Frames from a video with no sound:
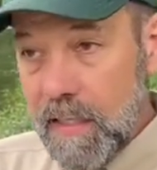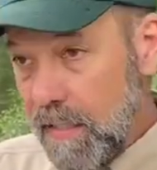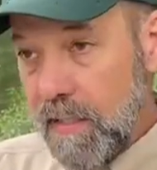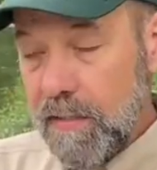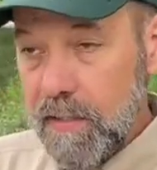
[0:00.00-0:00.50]

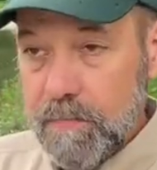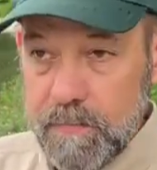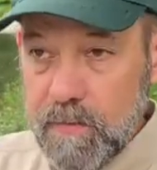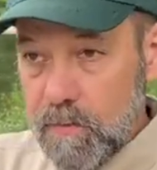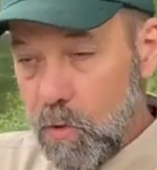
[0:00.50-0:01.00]
and then the,
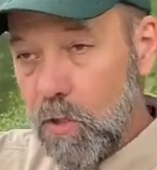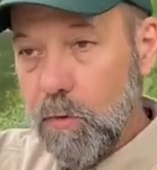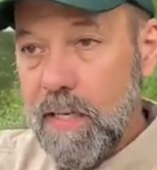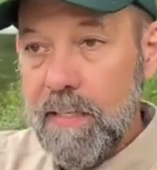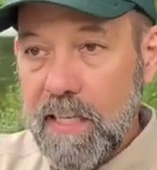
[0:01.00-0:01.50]
roll
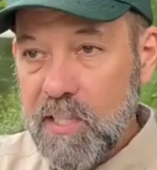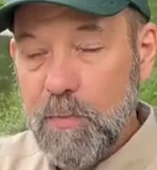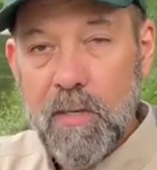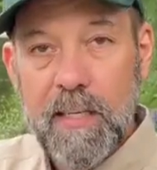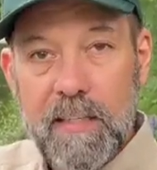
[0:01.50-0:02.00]
around next
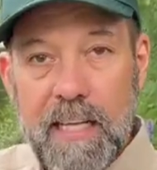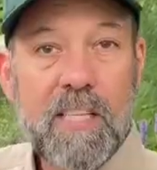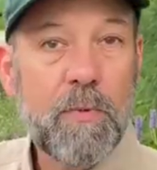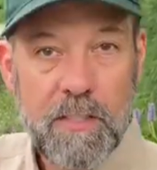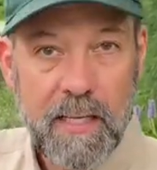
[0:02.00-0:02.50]
spring.
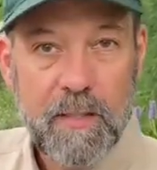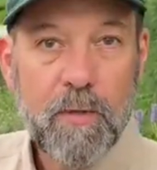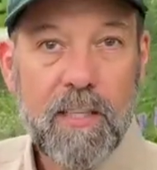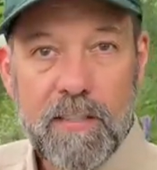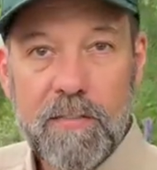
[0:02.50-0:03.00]
That's when you add the
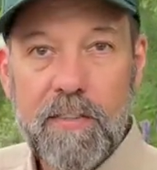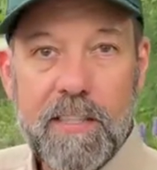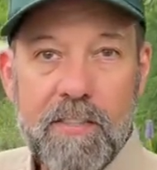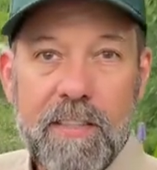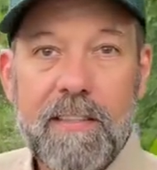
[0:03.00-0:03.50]
predator
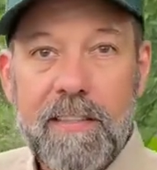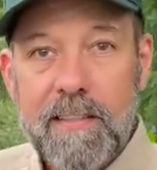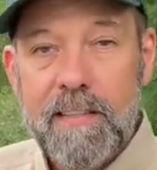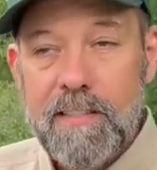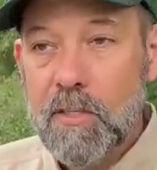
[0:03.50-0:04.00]
fish.
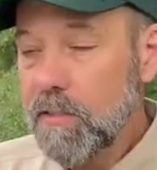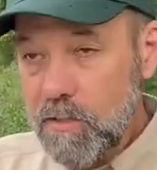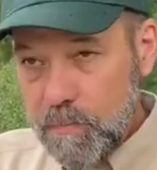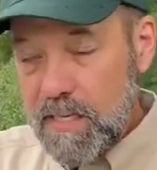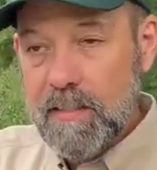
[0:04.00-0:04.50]
Okay. So
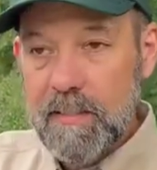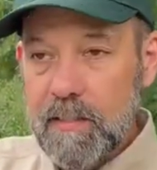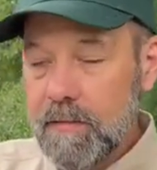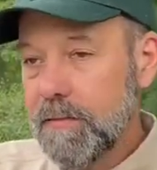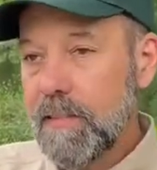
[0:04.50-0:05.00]
you basically
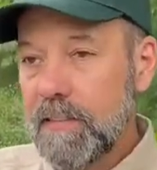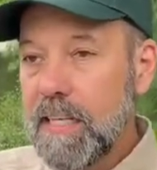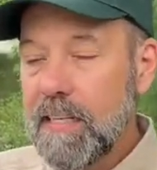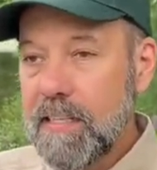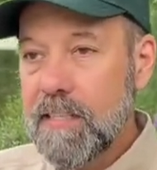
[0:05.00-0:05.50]
the the
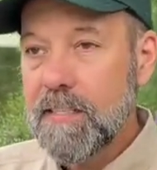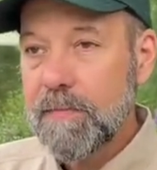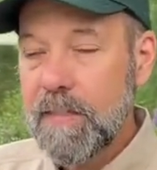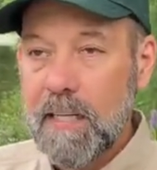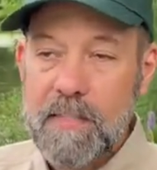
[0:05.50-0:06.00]
key is
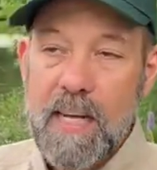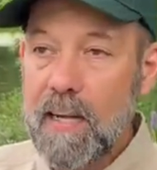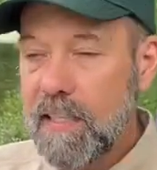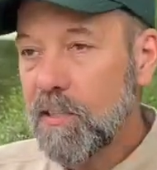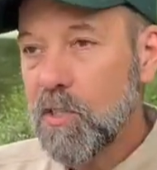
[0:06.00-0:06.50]
yeah
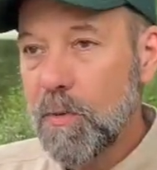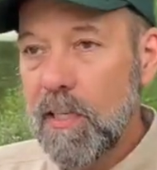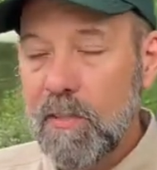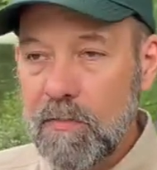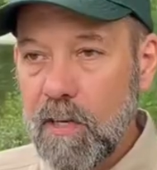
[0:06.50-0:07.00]
stock either
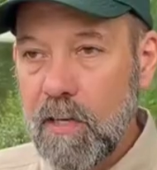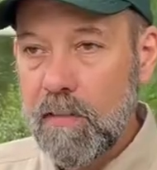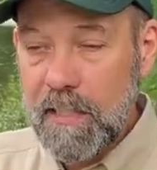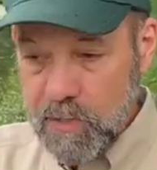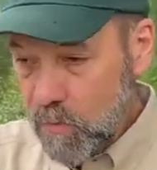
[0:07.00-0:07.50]
spring and
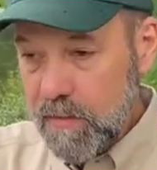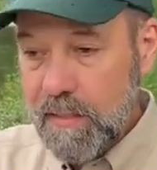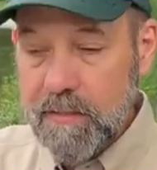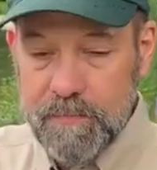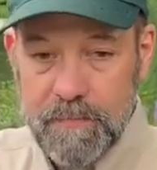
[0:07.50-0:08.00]
fall, and you want to
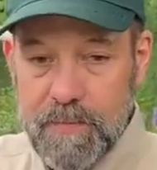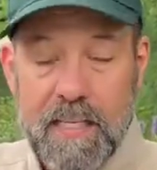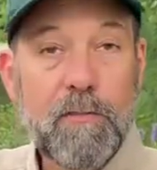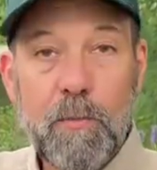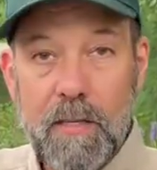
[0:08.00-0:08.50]
get
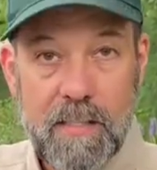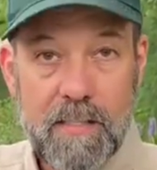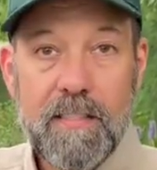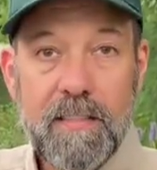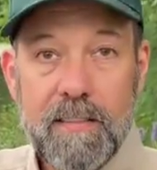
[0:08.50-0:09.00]
several
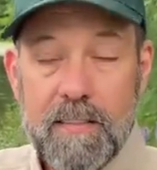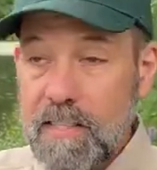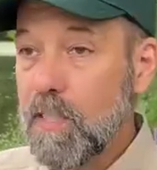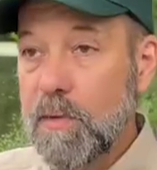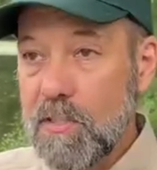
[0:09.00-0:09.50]
months,
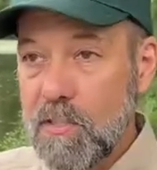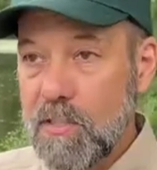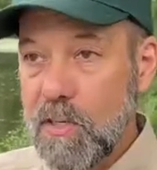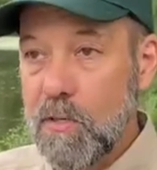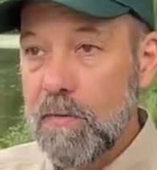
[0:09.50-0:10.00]
six months or
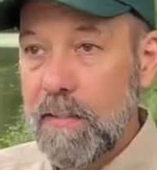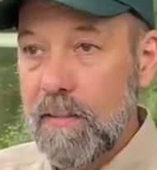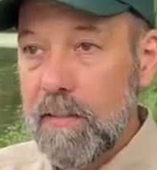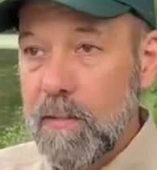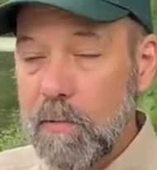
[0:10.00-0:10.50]
so,
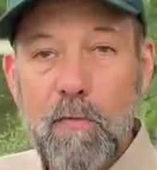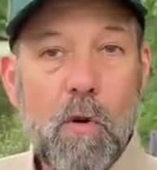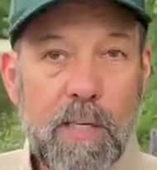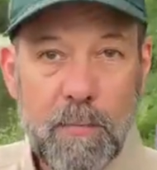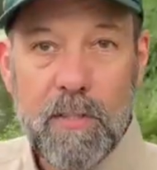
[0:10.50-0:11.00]

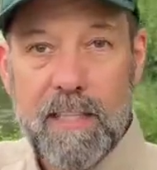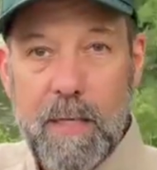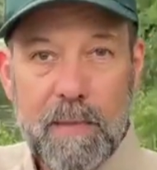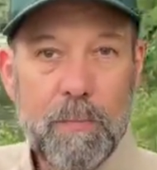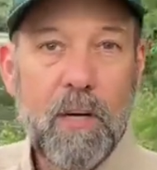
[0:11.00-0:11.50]
before you put in
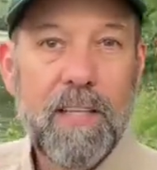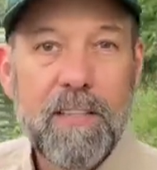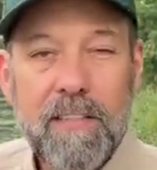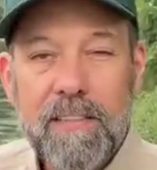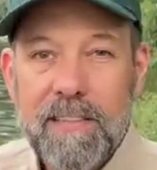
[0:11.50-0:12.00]
that big predator.